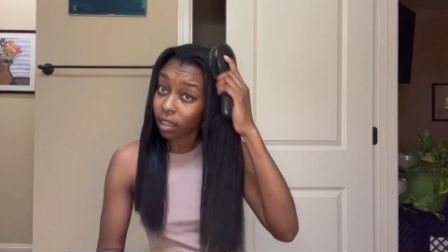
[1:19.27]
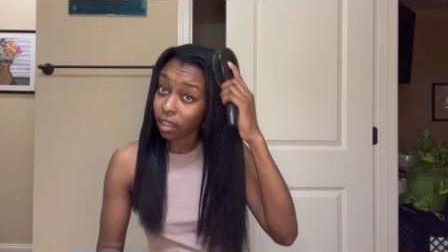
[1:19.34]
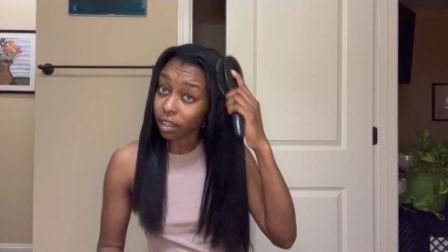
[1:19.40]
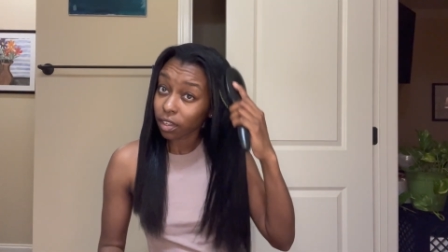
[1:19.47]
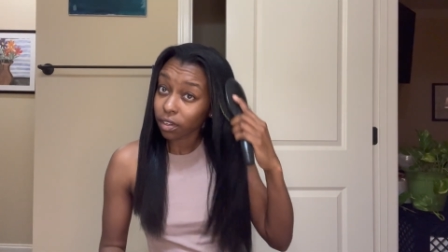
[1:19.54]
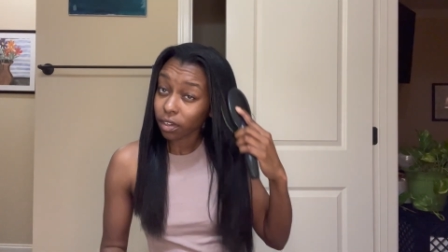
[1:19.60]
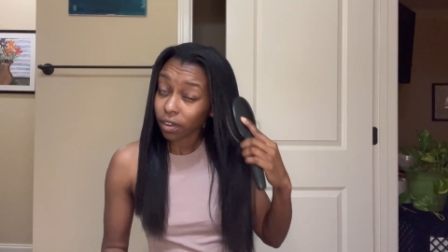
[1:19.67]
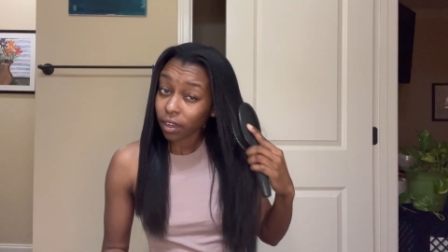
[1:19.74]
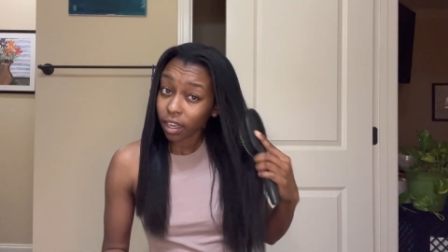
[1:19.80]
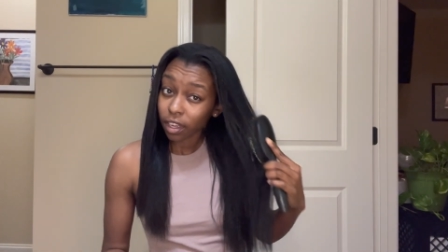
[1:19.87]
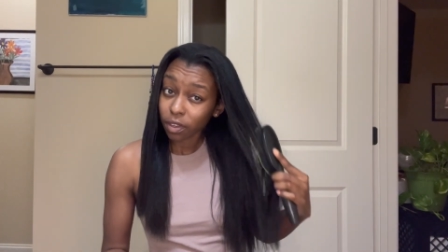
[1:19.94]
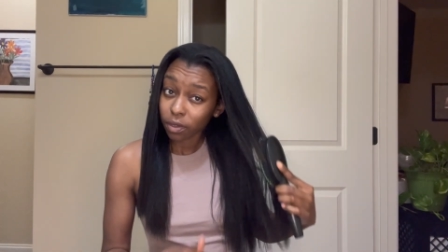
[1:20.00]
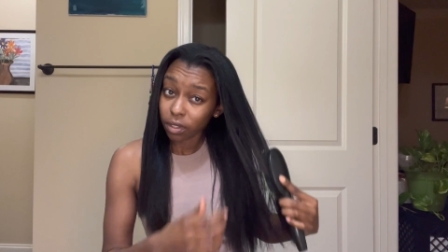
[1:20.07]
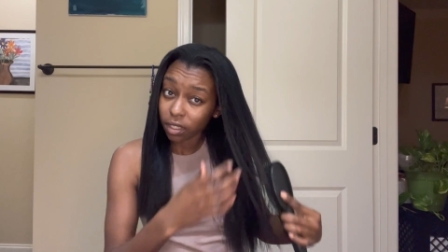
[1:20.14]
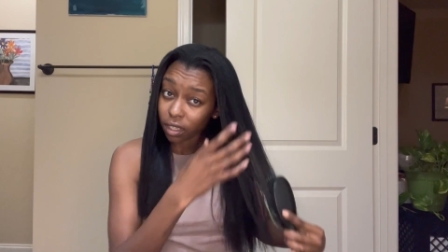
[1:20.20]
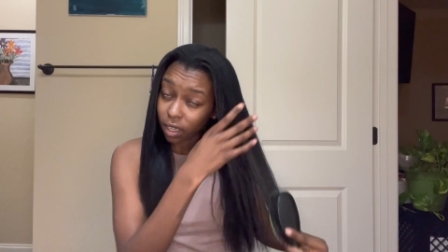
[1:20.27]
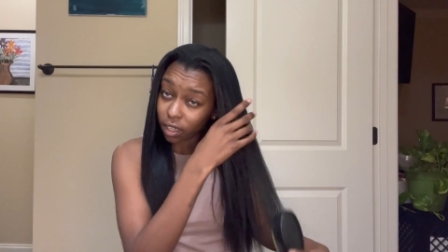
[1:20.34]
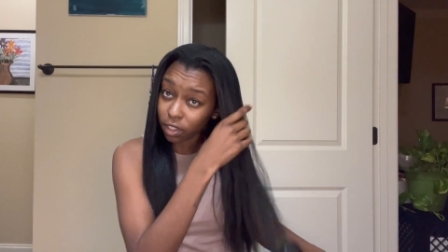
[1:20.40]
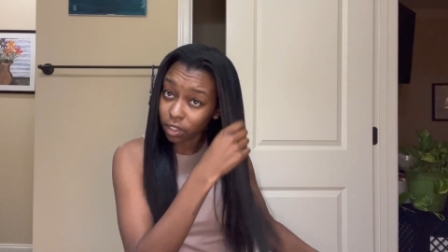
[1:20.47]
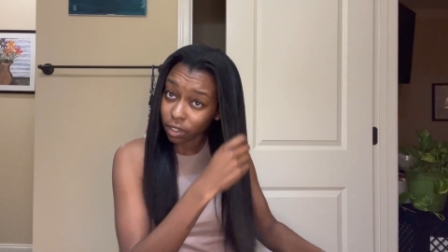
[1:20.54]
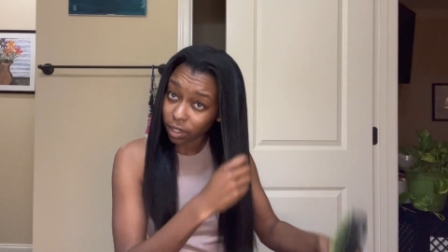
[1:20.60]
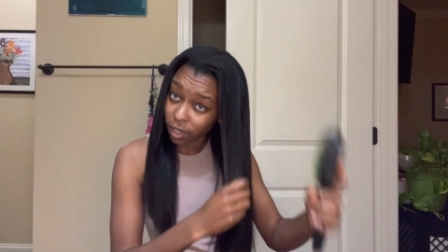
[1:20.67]
you know how you
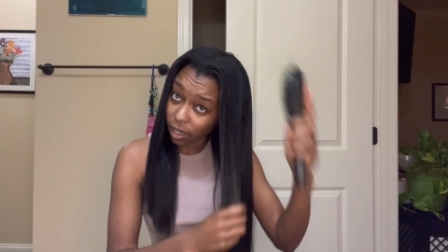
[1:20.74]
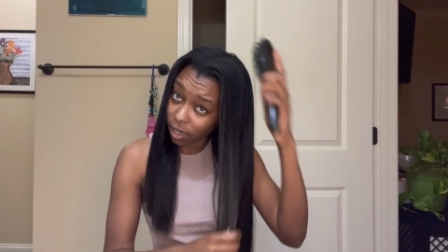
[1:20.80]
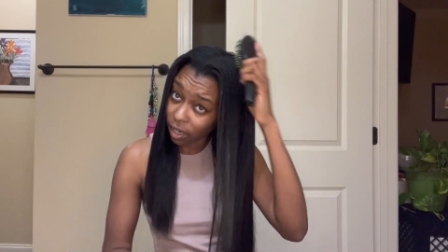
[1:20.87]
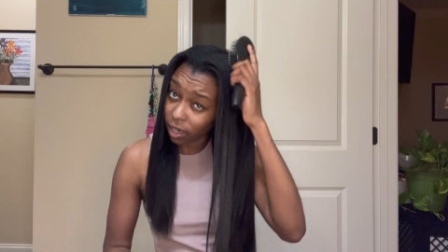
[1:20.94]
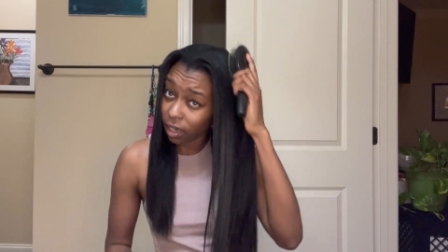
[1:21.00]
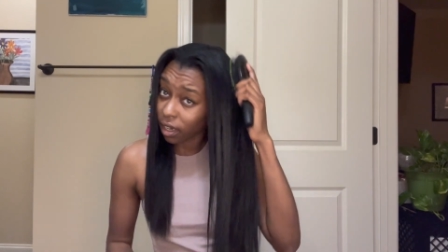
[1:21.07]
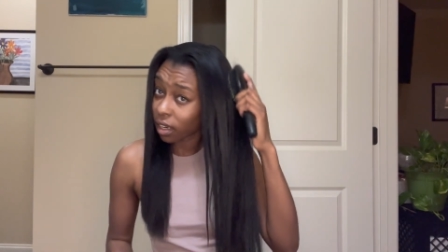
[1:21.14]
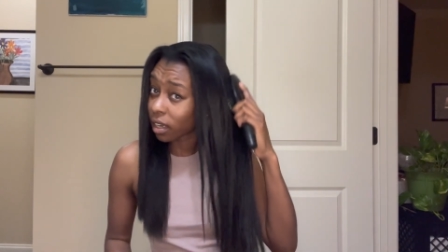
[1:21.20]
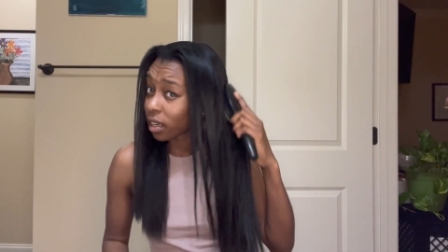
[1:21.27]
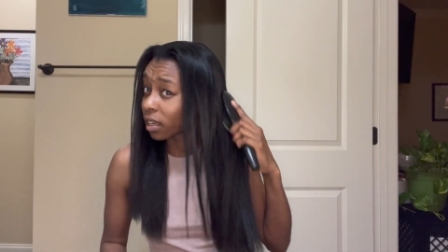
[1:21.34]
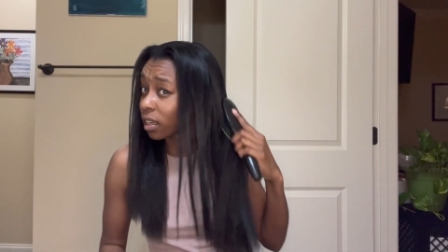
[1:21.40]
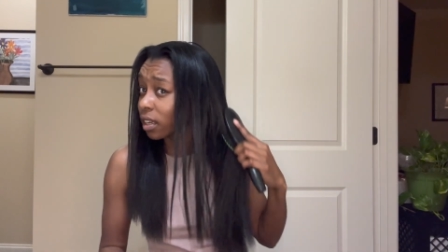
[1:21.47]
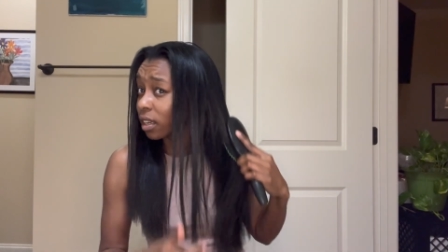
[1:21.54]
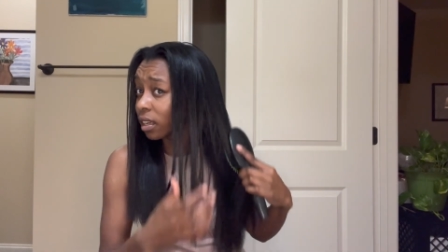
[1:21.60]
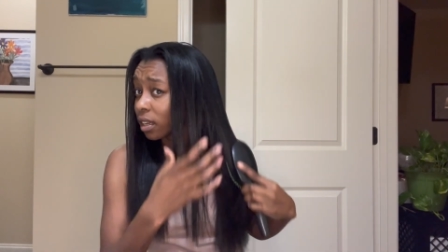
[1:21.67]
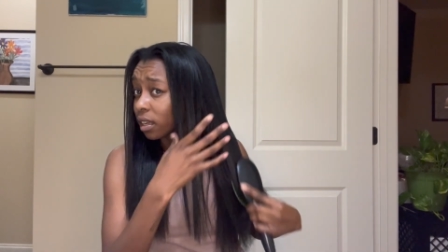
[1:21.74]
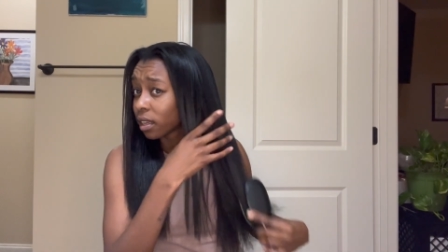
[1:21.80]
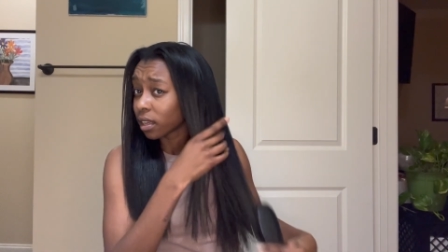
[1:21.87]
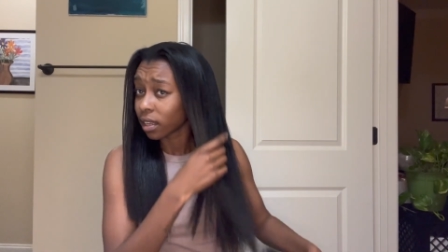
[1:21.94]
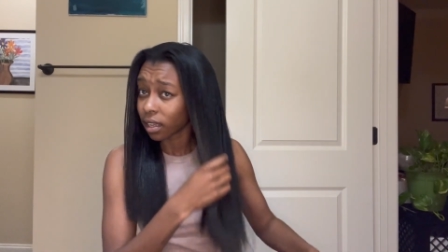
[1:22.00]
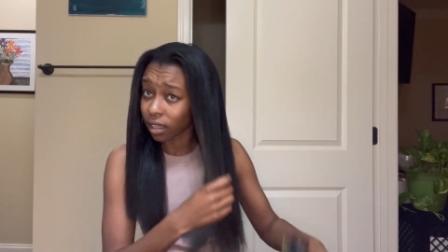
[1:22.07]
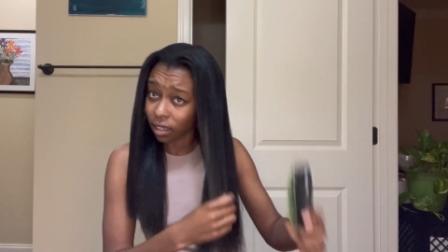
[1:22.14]
touch your hair
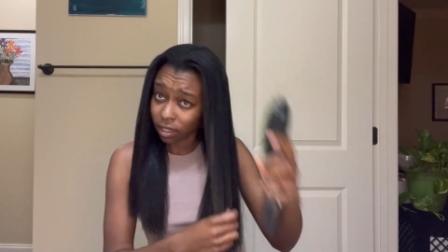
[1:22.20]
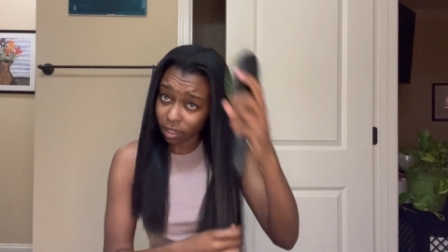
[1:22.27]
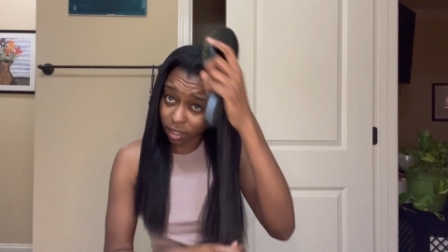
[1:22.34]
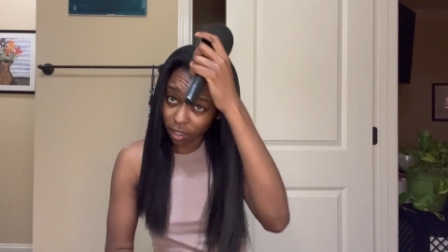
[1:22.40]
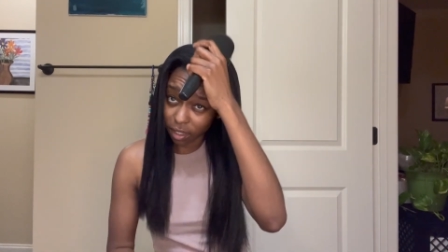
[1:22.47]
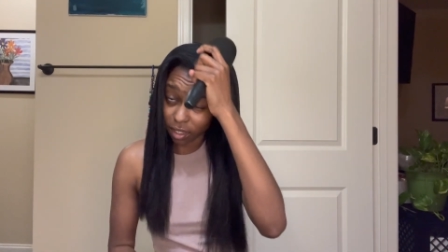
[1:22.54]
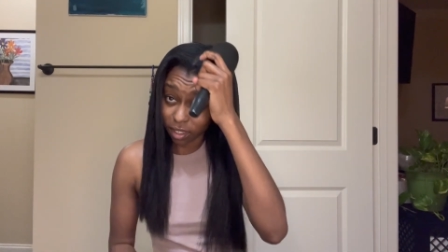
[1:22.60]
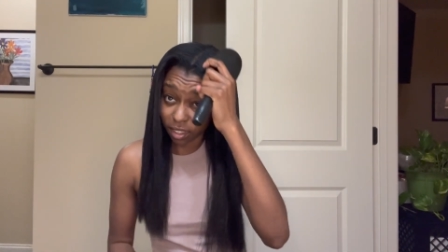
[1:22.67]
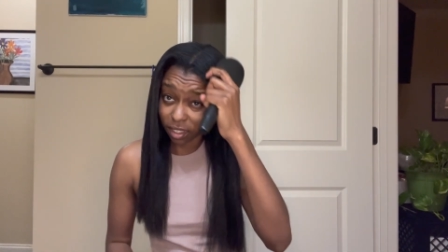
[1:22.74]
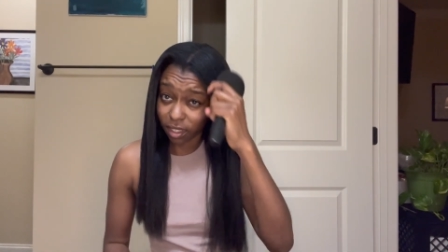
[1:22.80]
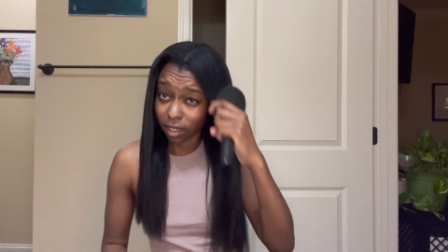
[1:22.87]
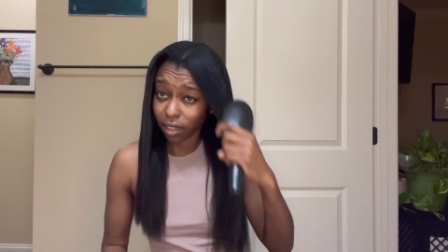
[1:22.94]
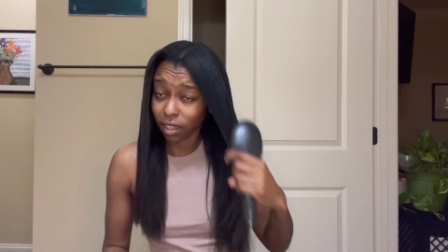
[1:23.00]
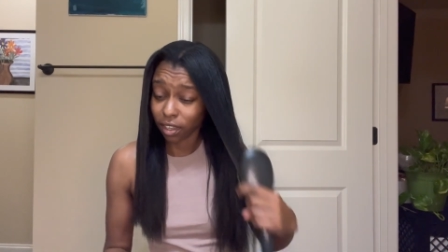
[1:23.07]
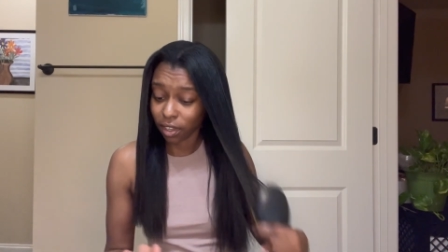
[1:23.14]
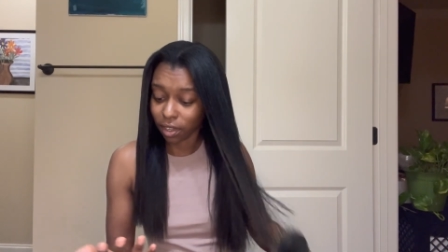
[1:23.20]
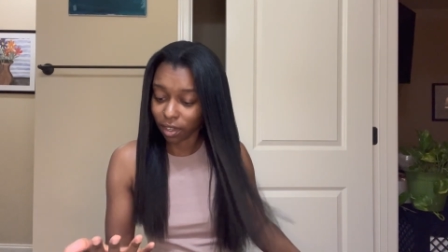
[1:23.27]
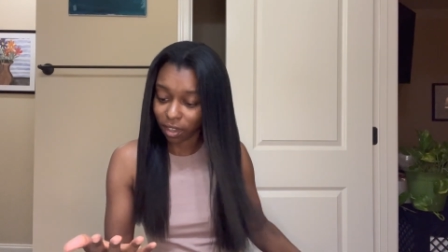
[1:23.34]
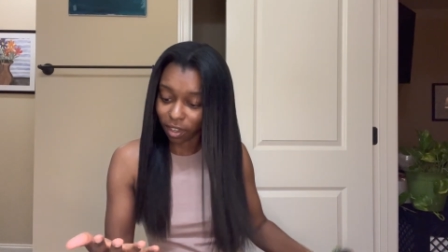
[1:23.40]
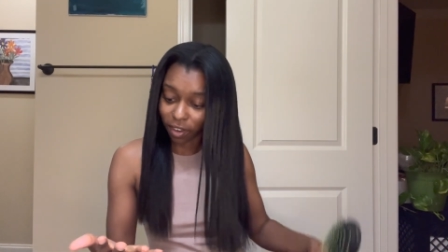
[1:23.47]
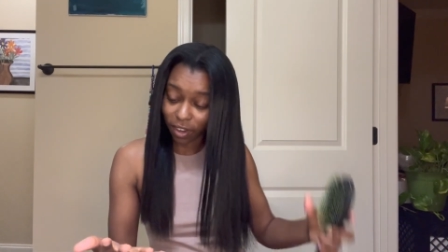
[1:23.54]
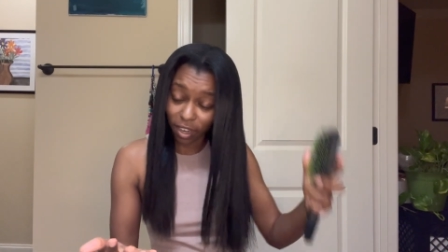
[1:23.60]
and it's just,
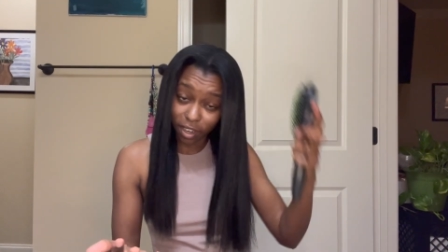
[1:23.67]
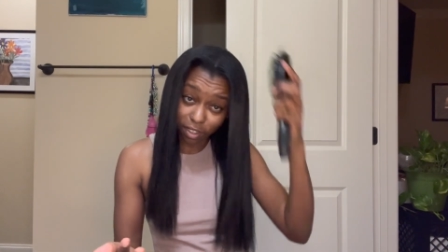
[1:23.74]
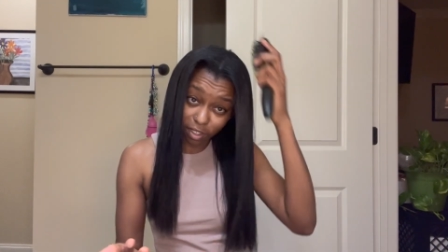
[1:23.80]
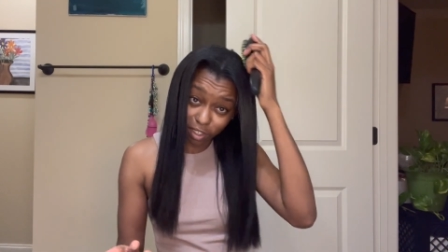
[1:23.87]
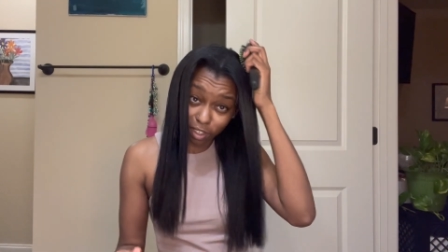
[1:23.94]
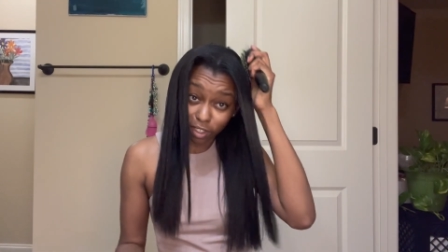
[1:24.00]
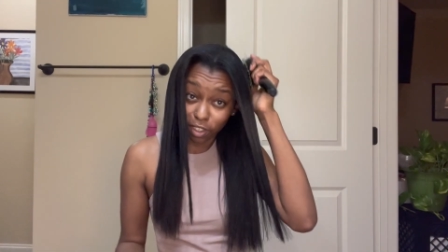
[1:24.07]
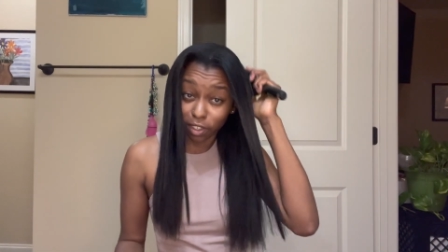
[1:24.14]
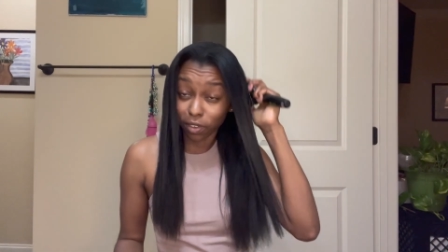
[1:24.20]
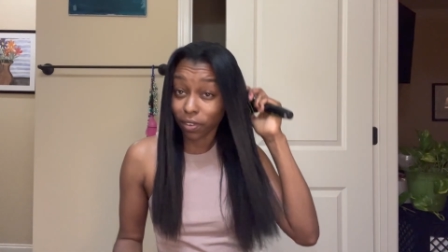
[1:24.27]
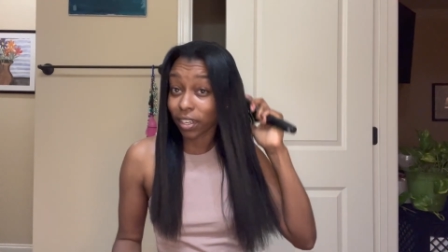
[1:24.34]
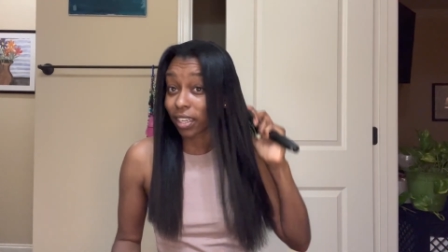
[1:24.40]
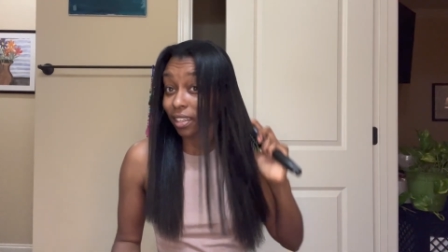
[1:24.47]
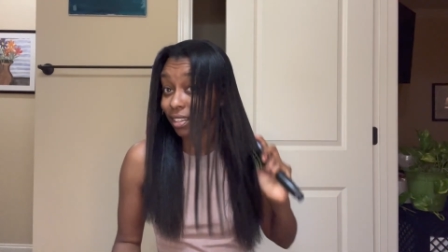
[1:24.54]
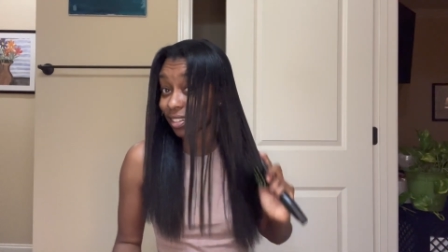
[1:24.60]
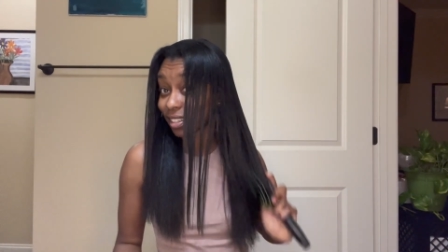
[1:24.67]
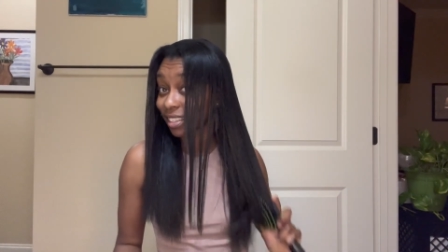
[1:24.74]
your hands are just grease.